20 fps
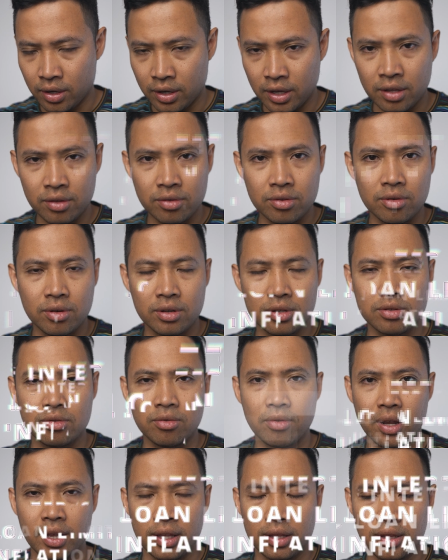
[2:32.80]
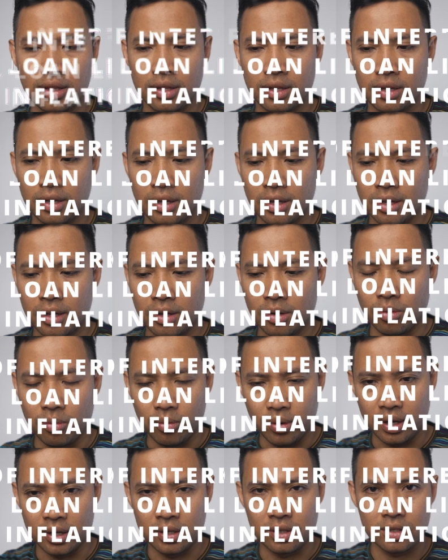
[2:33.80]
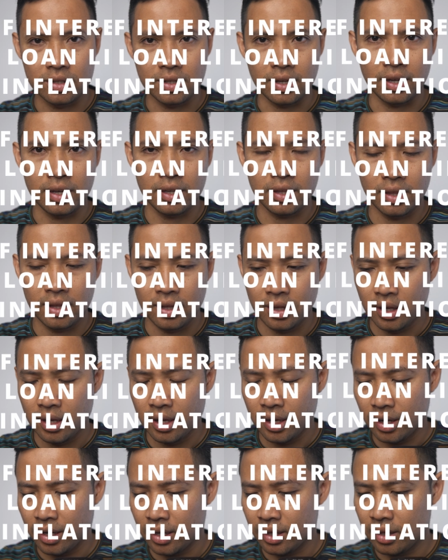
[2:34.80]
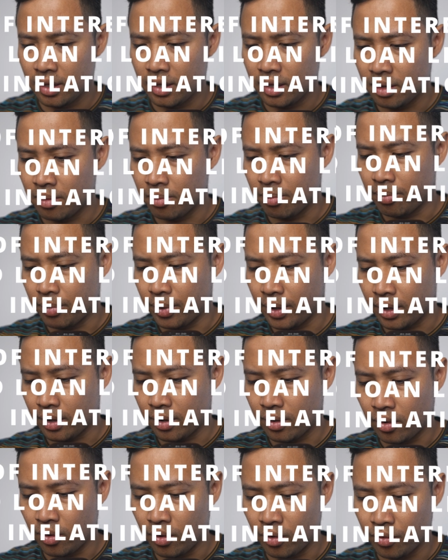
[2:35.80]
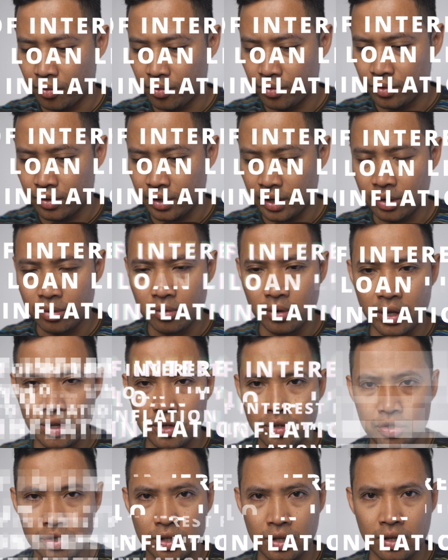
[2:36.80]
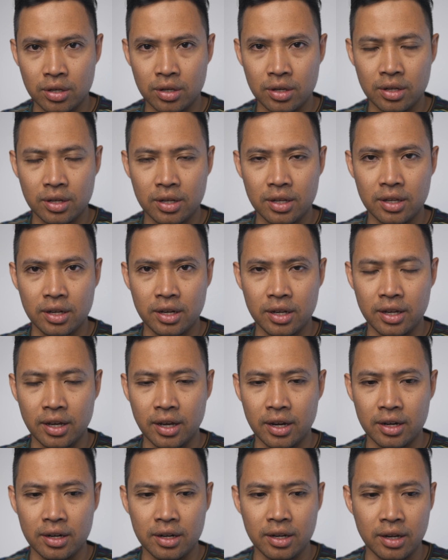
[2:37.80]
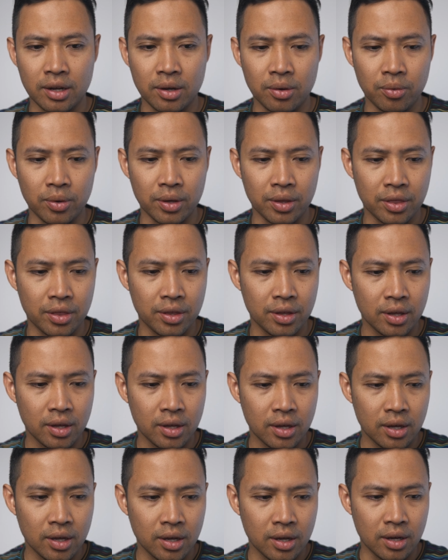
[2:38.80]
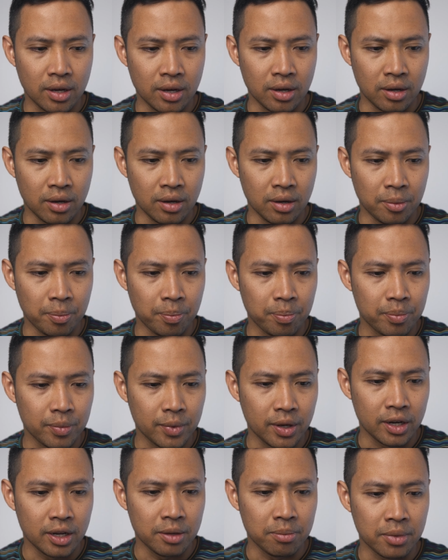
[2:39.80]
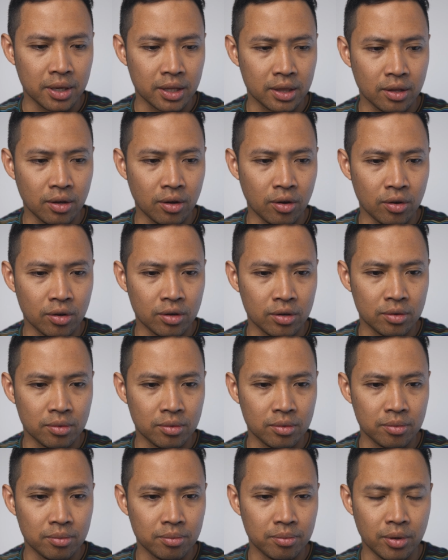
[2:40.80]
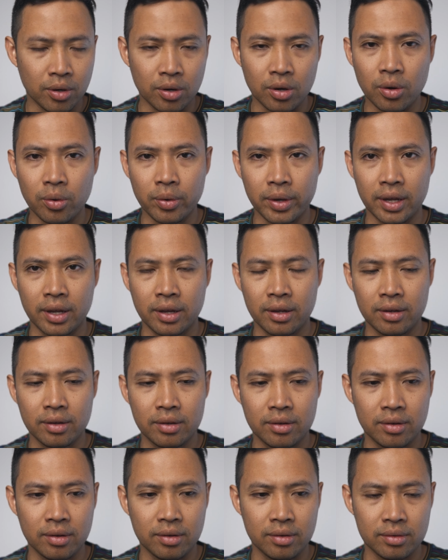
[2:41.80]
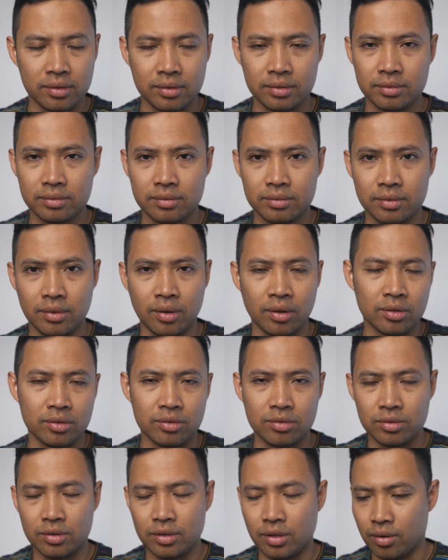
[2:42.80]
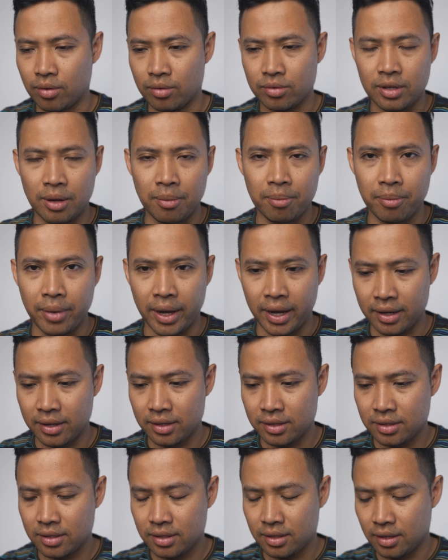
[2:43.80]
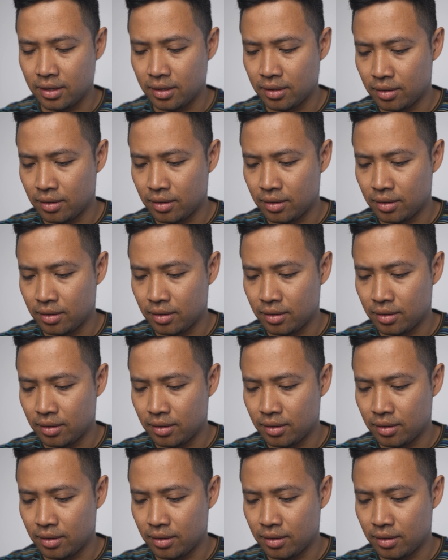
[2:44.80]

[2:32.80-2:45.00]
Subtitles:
interest rate one side, and the impact of regulation regarding with limit on borrowing on some banks